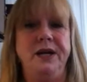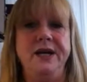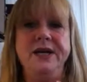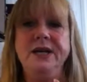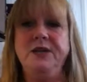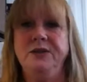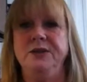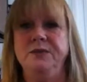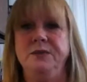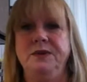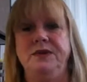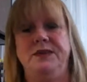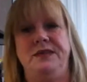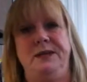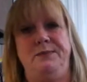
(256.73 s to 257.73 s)
Any good
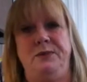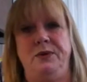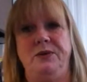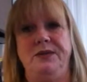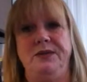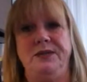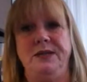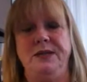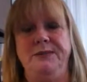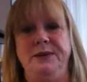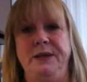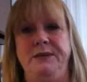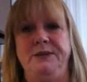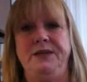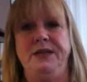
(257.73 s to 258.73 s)
real estate broker is going to
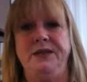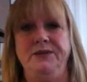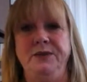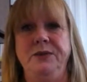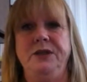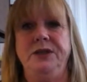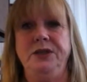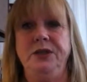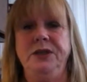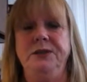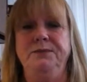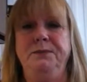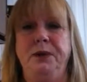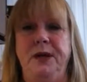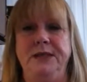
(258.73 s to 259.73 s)
be able to give you a
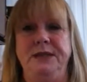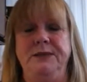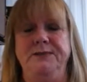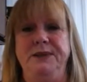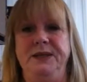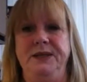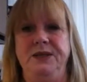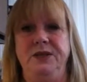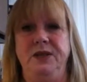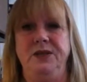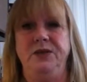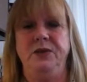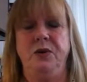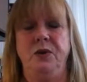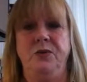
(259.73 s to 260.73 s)
good price opinion on
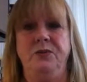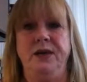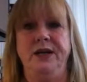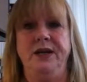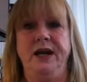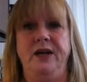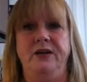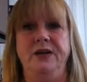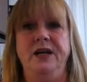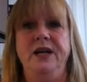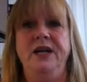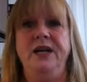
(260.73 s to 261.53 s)
your home right now.